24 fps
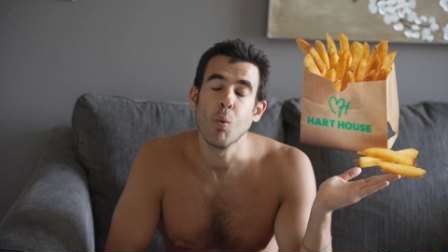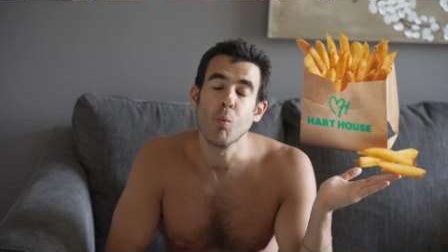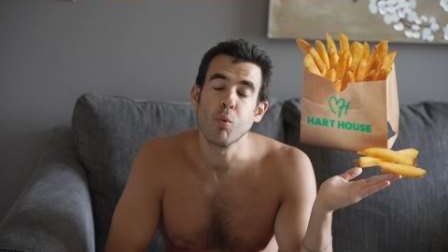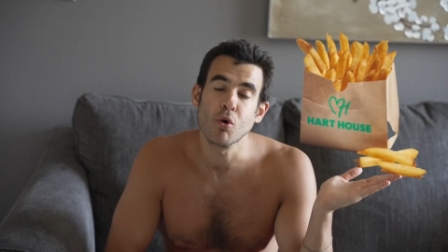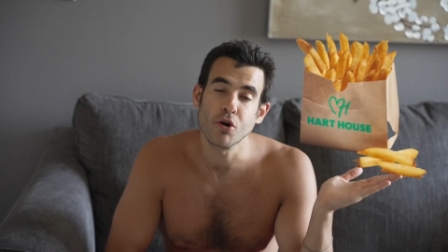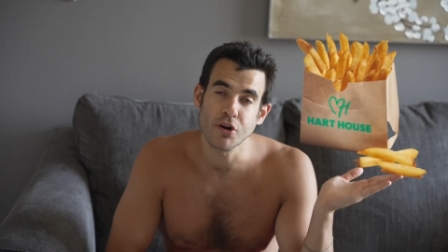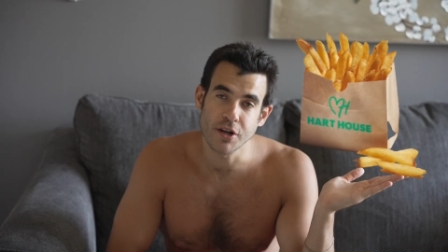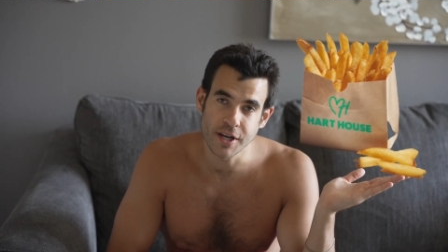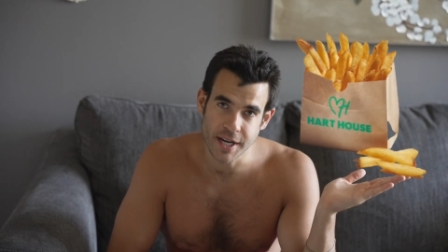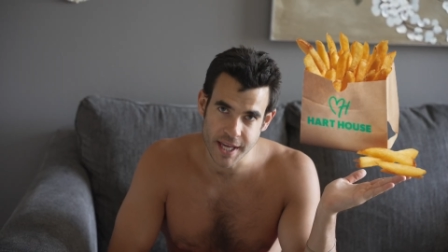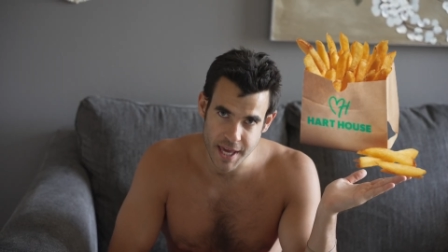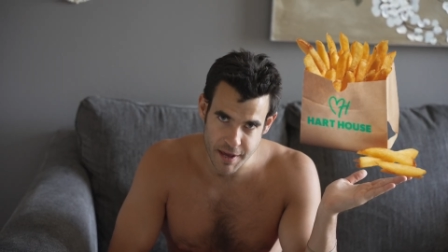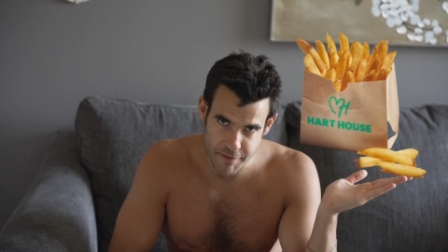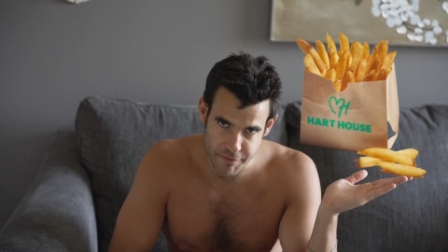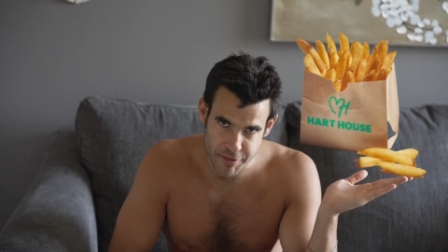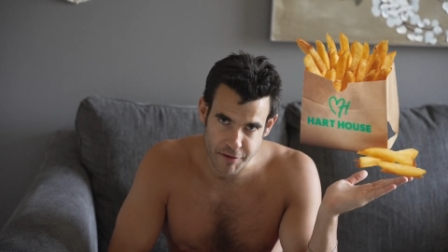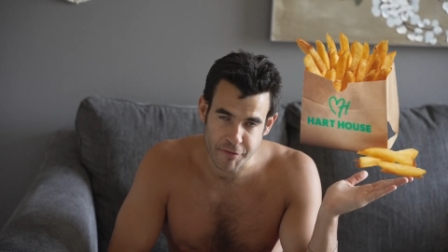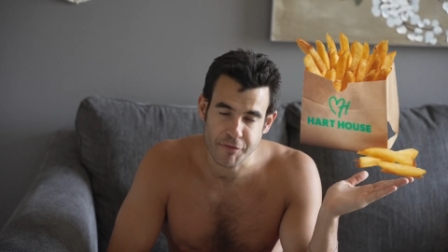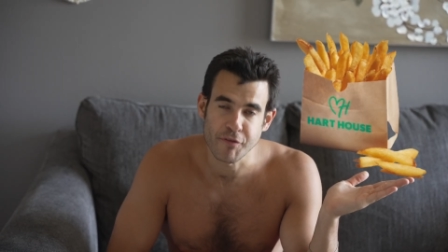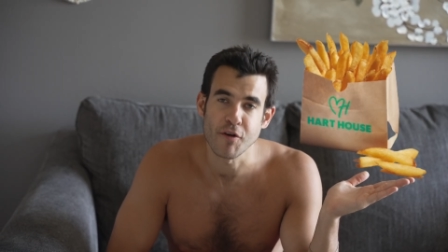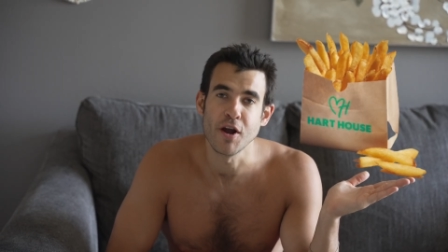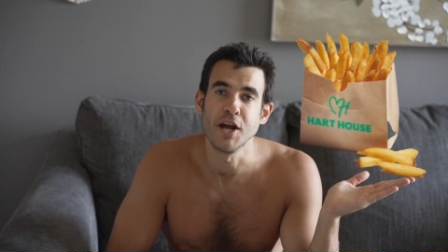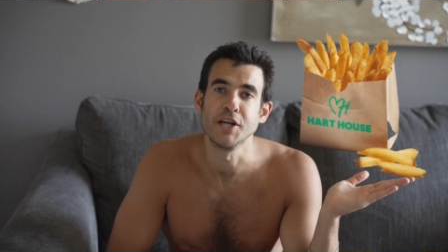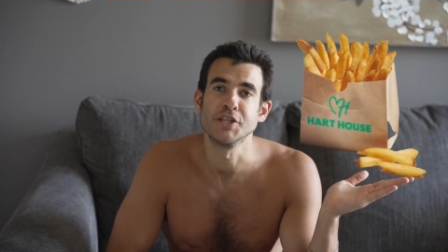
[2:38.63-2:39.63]
We're gonna give the
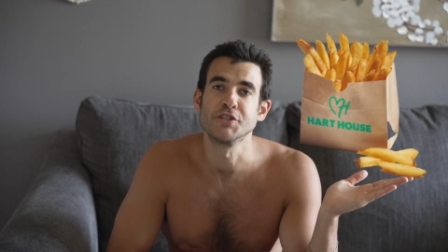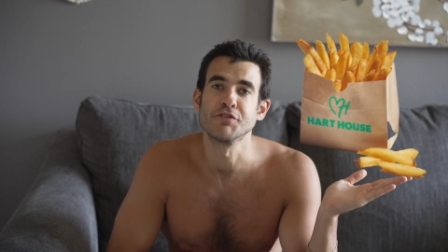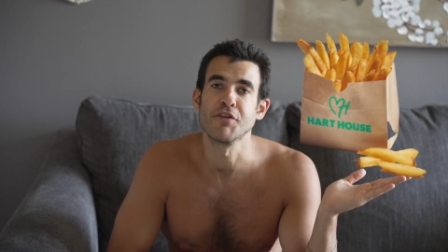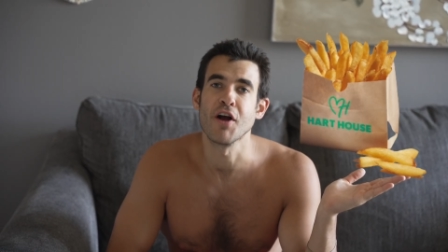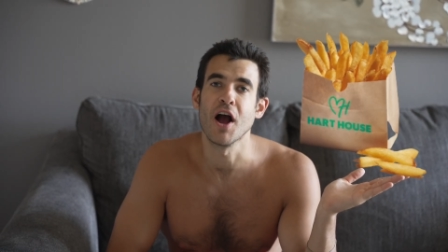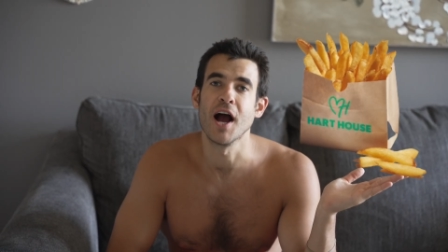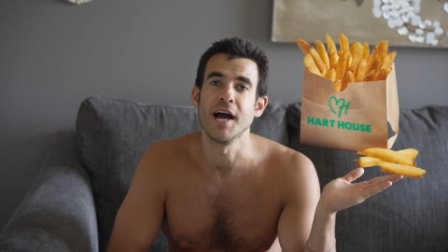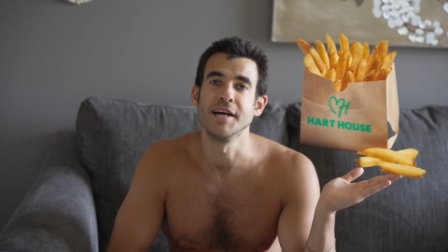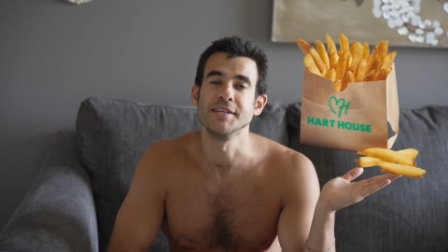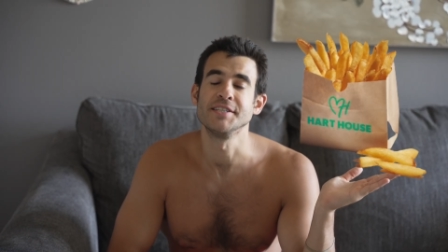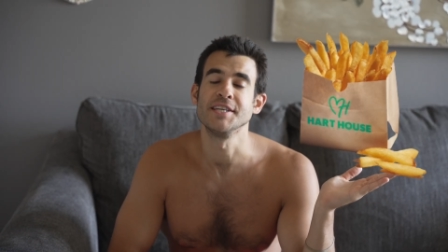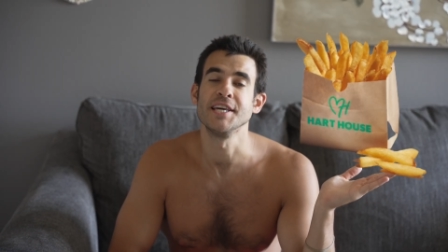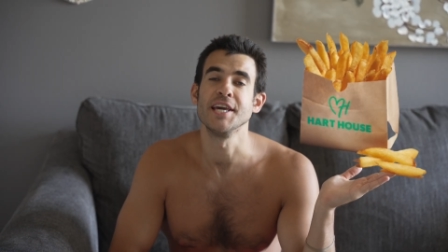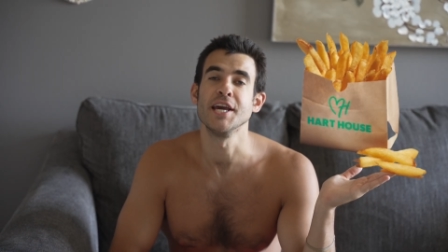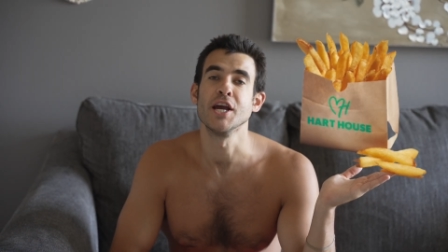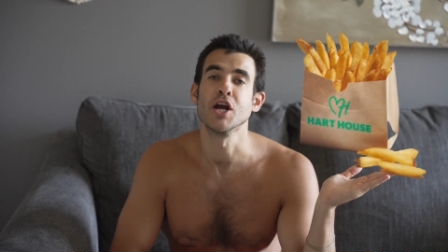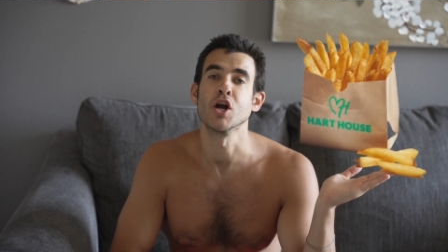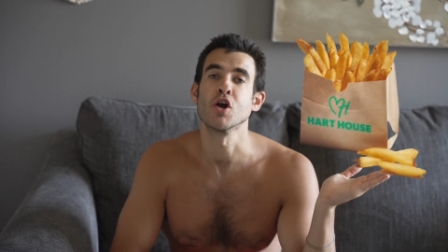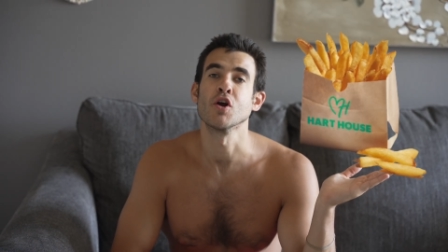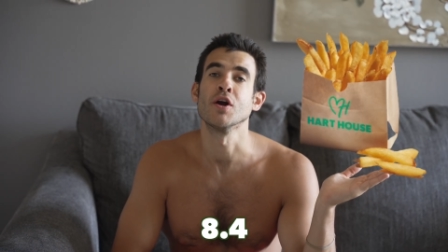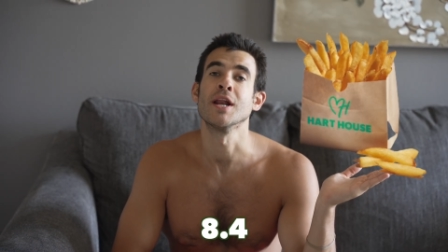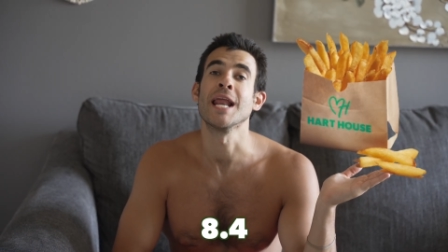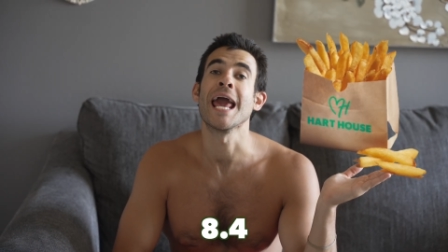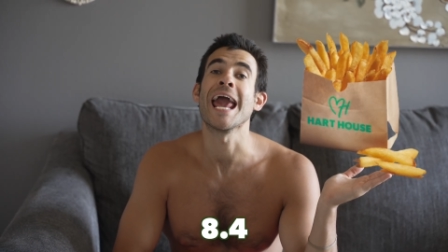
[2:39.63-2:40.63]
French fries
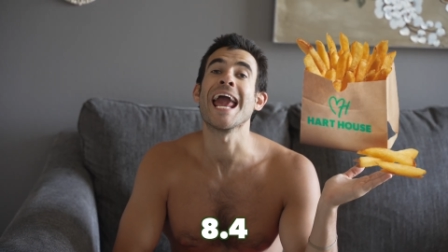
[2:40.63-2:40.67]
here an